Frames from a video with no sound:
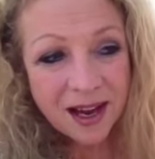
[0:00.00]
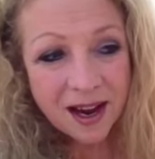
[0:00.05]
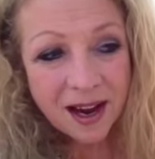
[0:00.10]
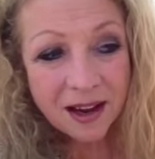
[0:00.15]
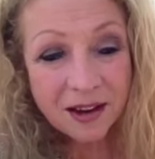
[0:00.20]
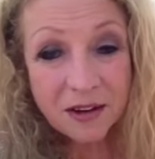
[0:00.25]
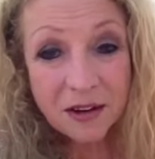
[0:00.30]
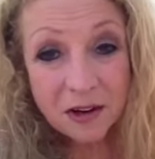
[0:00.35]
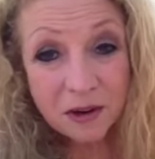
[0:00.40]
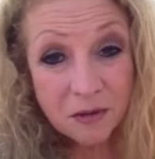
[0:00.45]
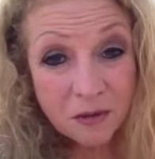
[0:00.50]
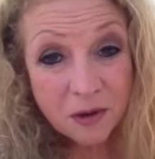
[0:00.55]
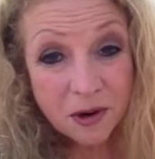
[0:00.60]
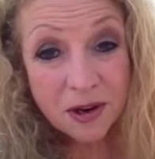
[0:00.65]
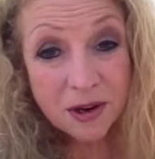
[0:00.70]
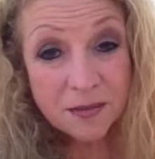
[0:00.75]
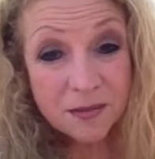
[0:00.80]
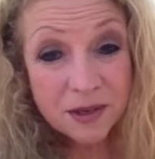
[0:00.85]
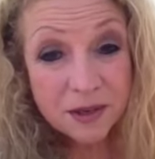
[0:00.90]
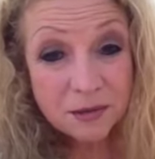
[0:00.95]
I could have
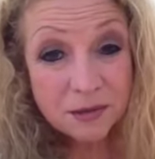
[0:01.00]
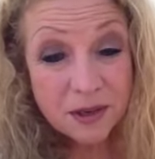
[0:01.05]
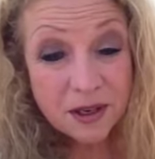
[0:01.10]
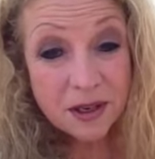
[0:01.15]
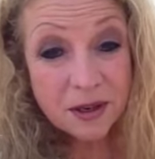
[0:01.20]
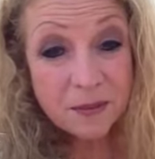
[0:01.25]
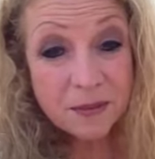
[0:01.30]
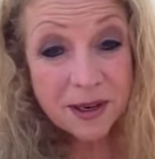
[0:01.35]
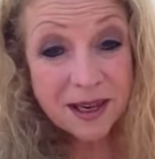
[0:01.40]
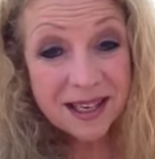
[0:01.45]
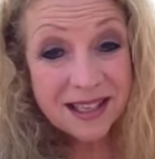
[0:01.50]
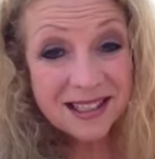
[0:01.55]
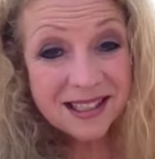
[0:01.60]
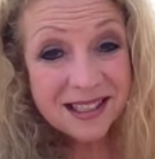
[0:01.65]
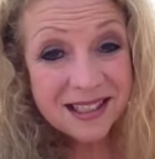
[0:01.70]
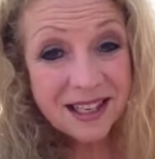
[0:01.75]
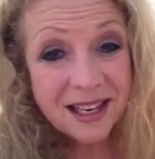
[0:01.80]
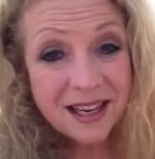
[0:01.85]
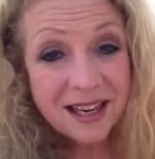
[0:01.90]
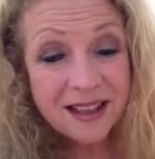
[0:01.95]
worn them to work, but I
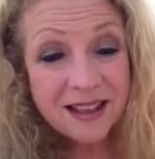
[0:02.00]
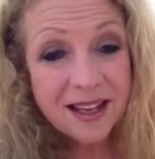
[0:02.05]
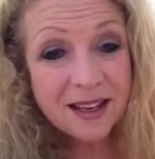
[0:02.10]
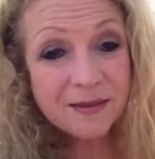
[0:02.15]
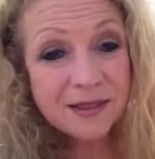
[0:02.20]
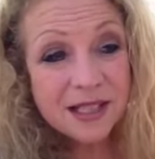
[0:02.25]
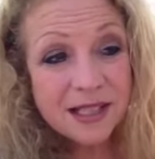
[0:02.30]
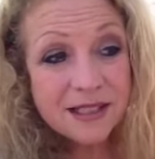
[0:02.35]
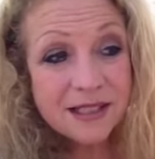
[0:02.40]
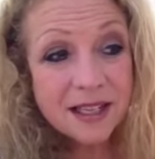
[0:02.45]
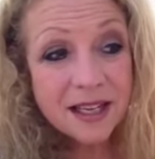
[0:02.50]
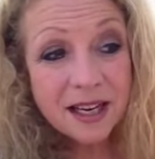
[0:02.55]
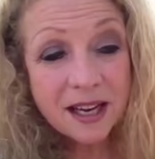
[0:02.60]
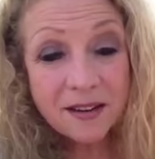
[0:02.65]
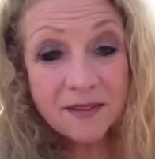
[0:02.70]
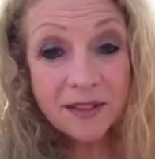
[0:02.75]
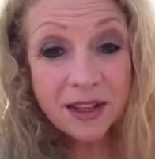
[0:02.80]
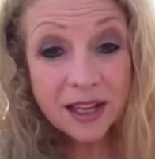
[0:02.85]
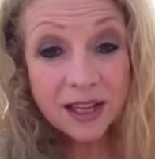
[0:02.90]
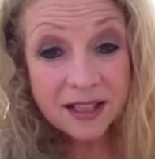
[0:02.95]
decided that since I
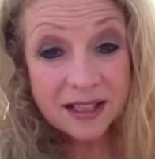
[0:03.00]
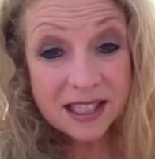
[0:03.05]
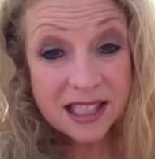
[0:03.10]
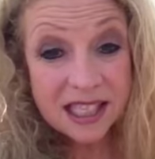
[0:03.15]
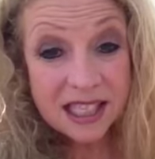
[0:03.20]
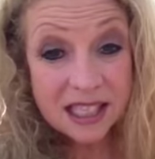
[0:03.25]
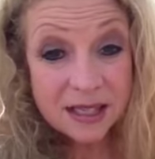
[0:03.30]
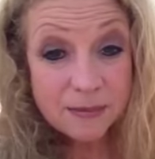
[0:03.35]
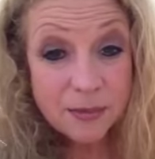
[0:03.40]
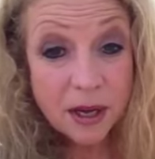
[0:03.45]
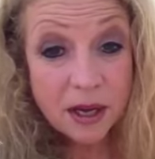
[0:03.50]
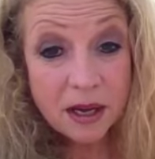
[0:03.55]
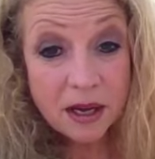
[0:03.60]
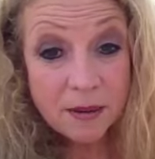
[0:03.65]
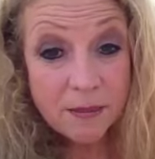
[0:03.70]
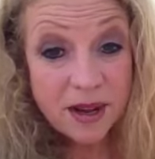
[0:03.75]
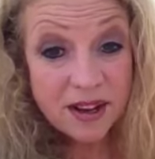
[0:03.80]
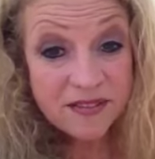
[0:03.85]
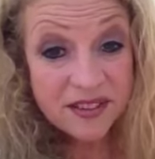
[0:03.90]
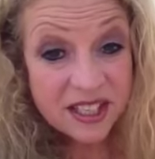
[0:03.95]
have like a
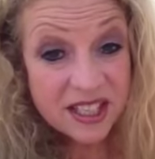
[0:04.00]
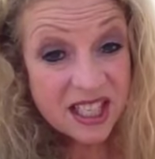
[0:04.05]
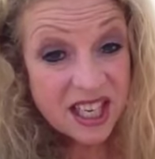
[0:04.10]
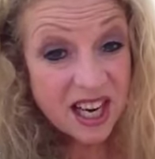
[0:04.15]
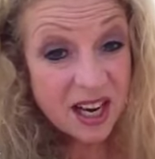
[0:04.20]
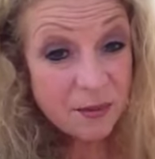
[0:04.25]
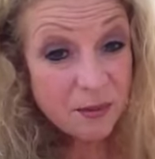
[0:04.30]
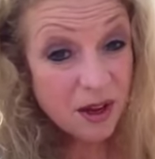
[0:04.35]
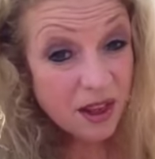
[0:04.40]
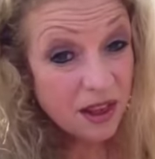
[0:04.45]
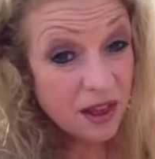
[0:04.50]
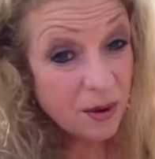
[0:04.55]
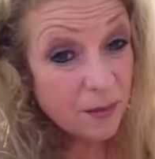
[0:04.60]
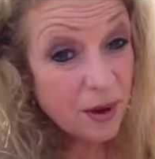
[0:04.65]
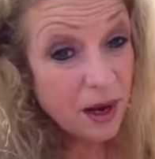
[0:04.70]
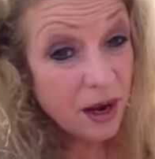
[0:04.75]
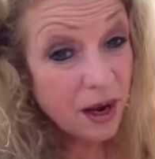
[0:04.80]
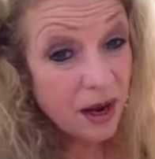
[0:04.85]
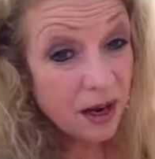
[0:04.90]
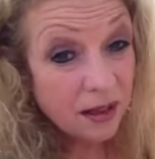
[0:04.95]
small muffin top with
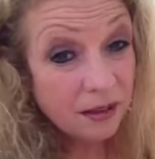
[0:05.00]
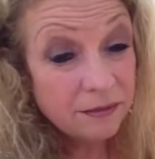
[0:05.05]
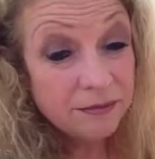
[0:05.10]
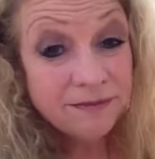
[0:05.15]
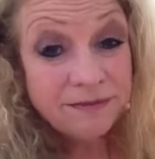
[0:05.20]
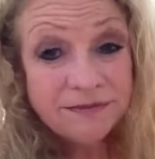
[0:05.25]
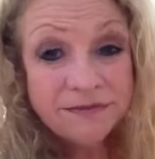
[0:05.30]
them on,